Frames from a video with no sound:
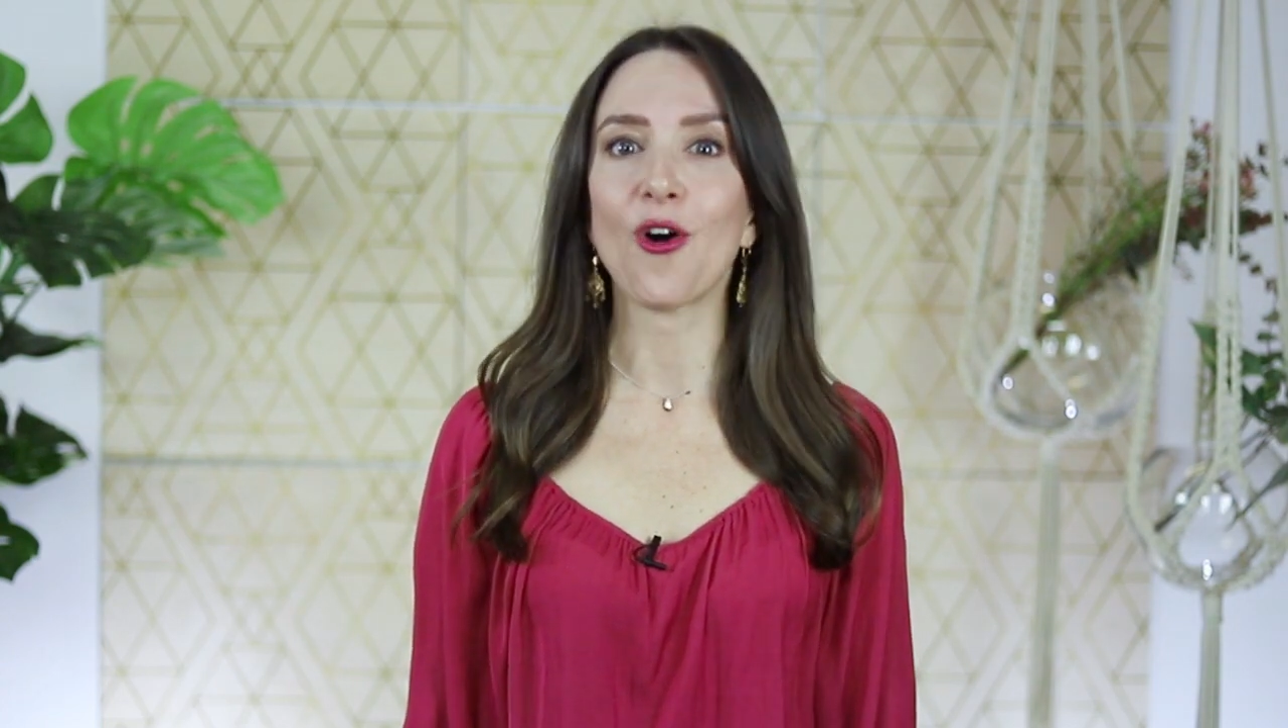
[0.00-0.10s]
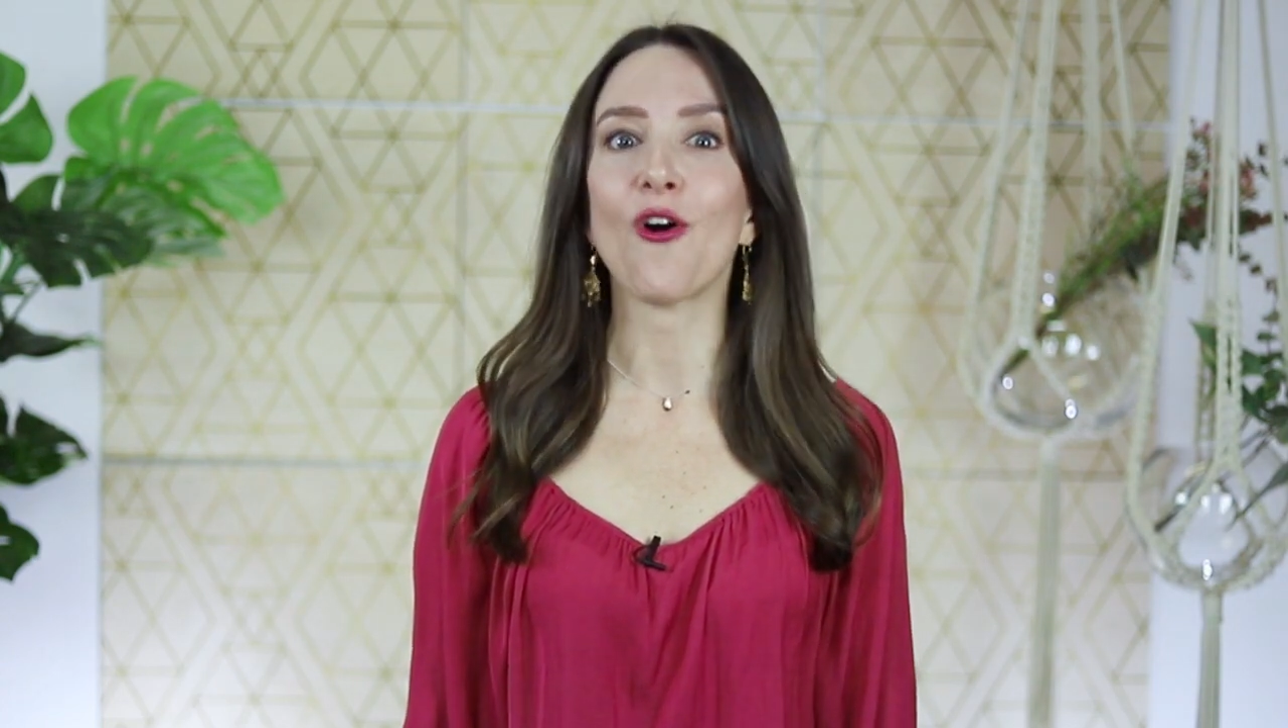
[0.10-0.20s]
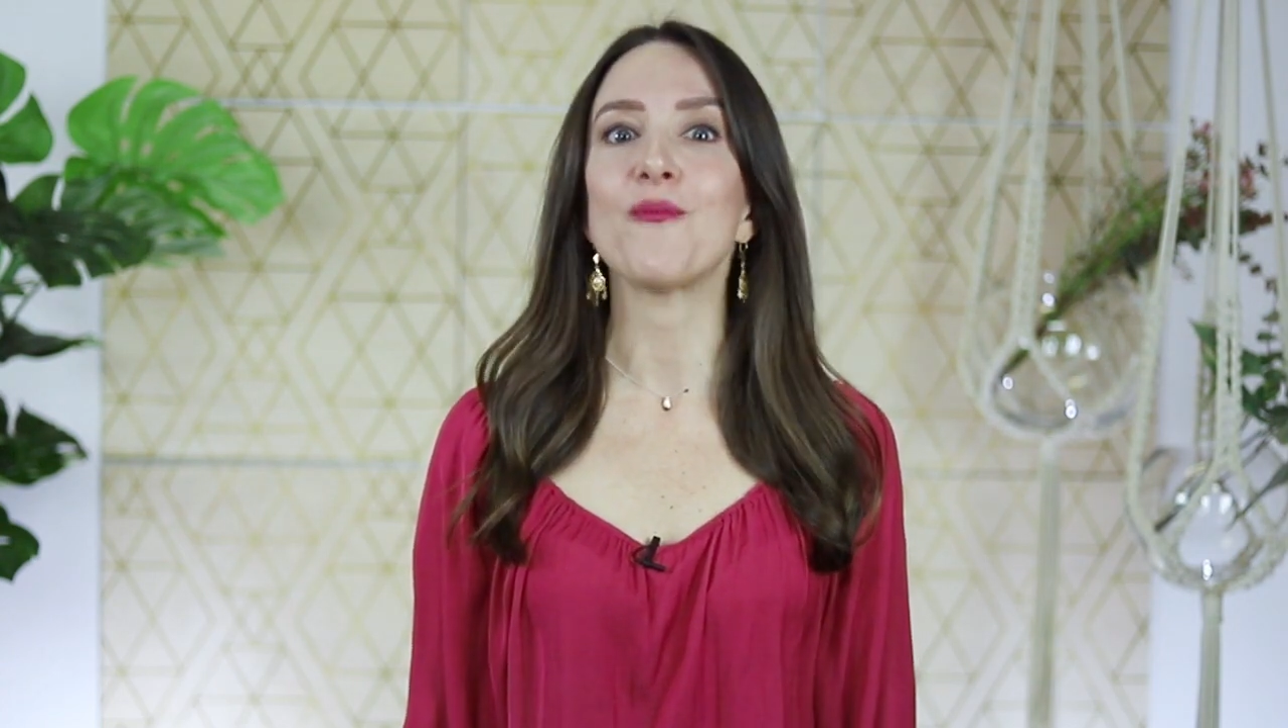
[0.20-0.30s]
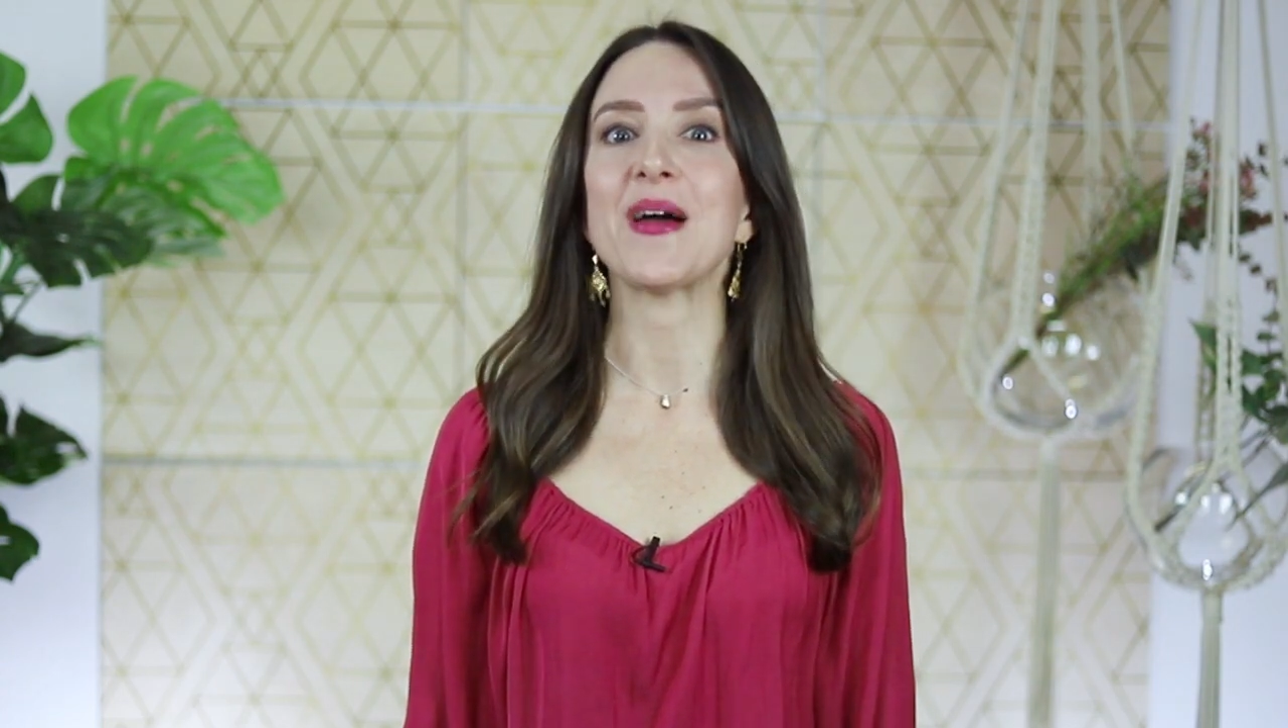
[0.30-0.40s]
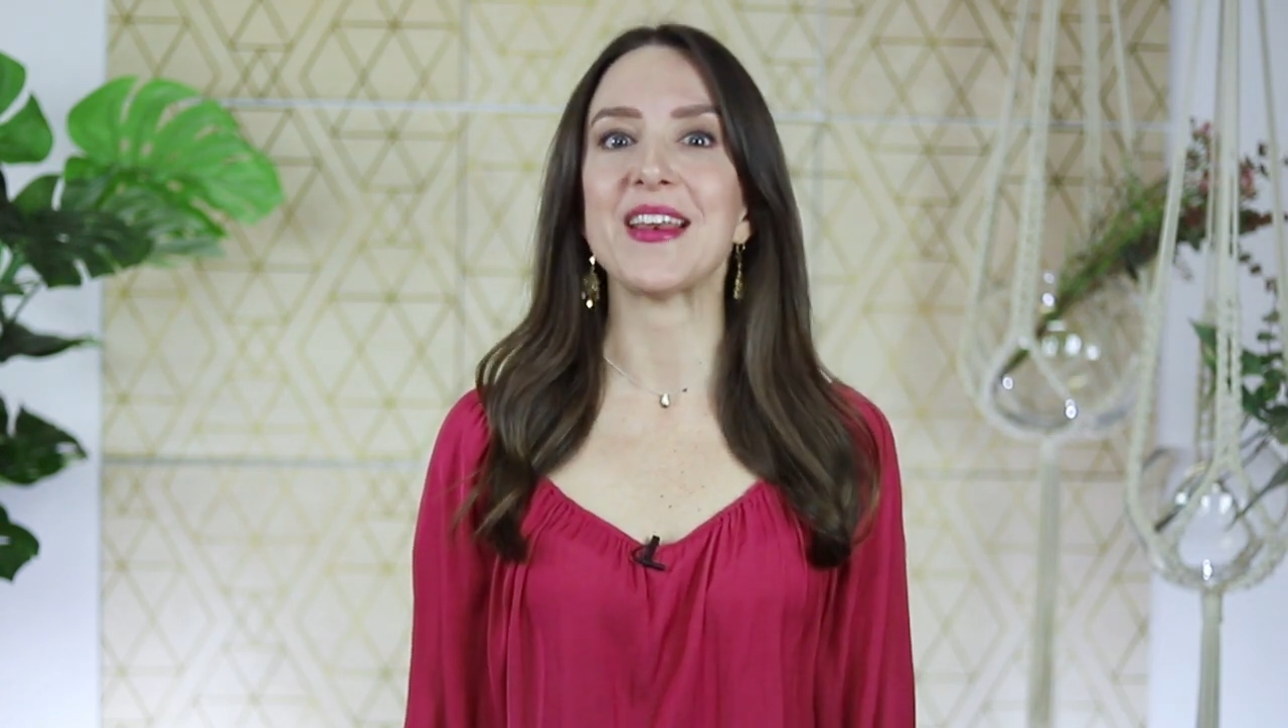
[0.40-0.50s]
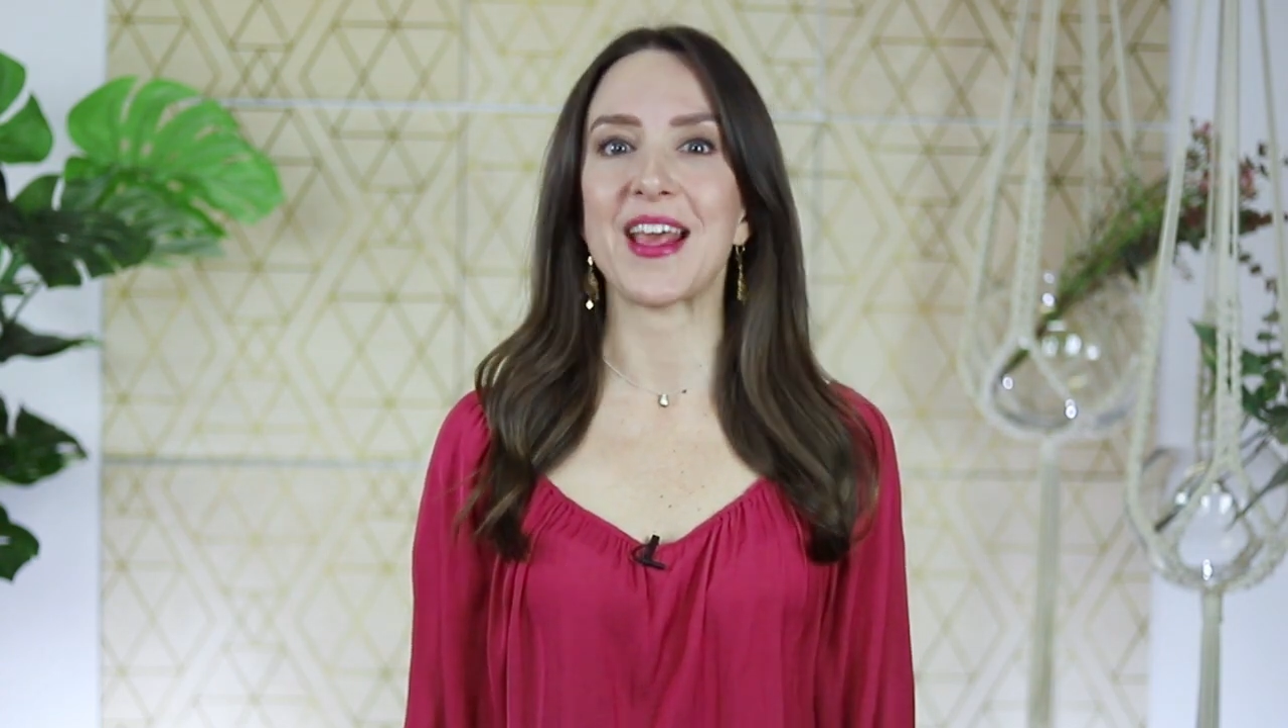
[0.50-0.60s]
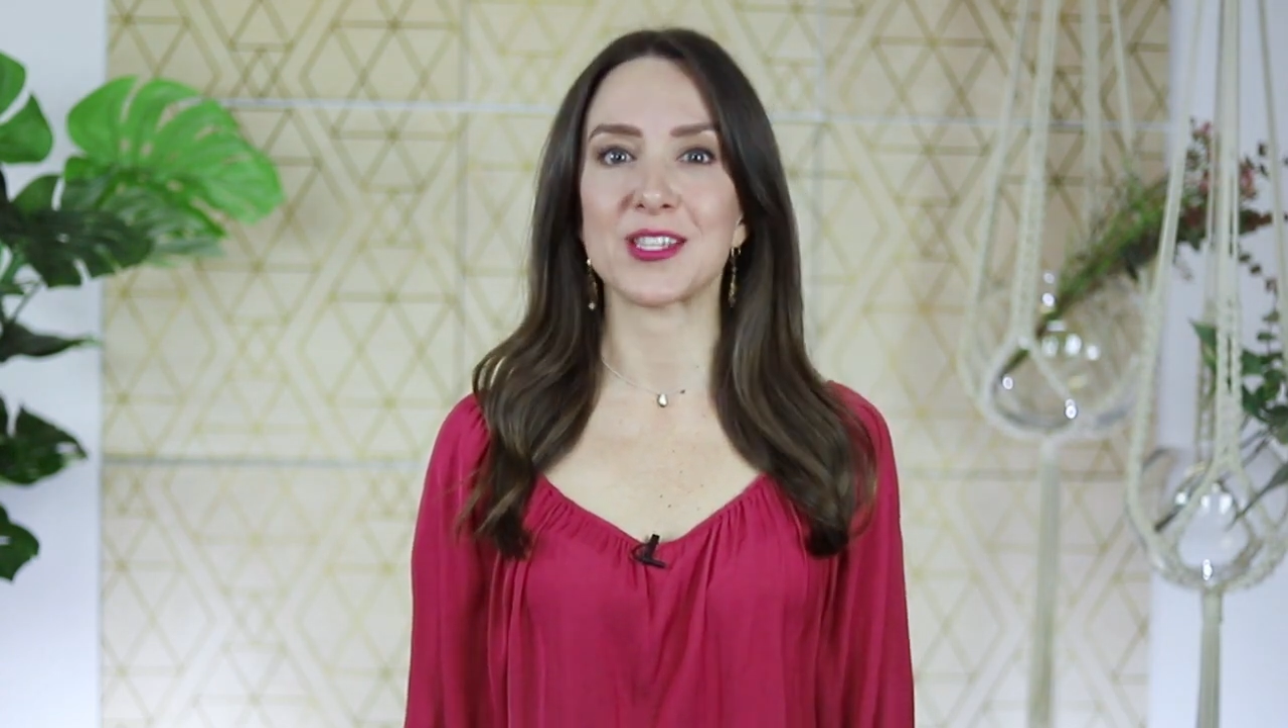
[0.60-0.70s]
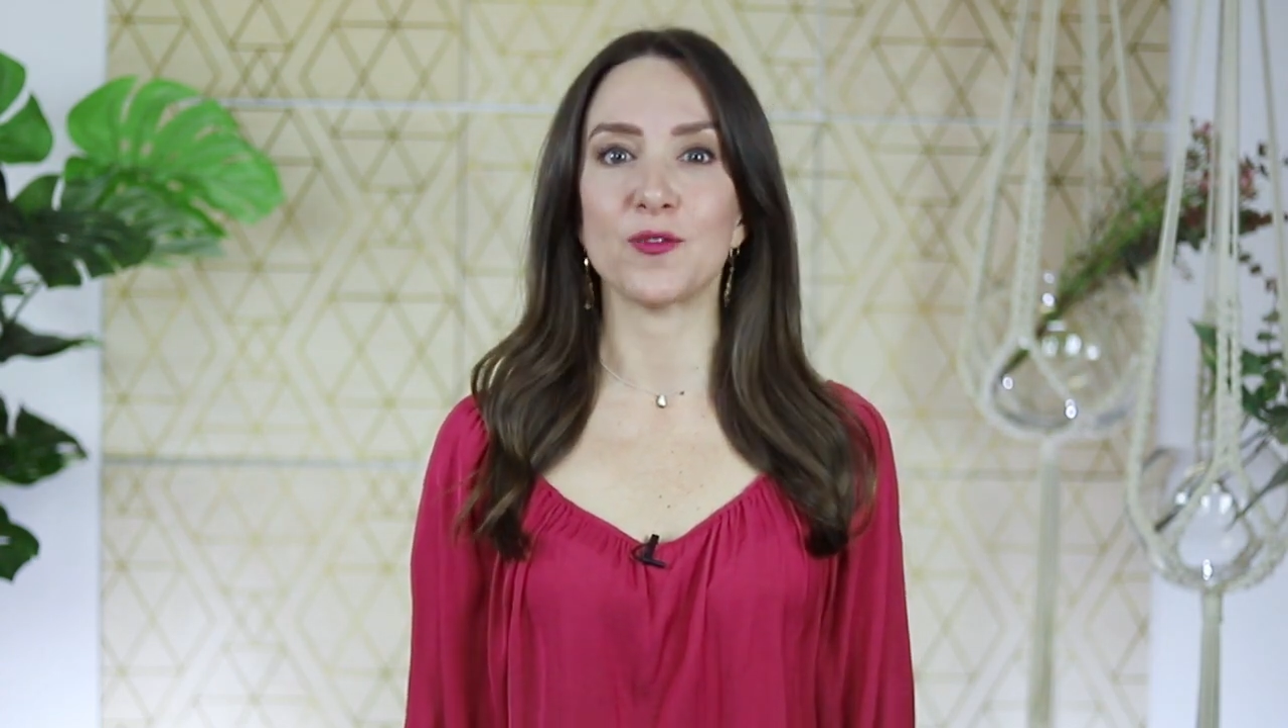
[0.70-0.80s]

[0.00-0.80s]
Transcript: of my next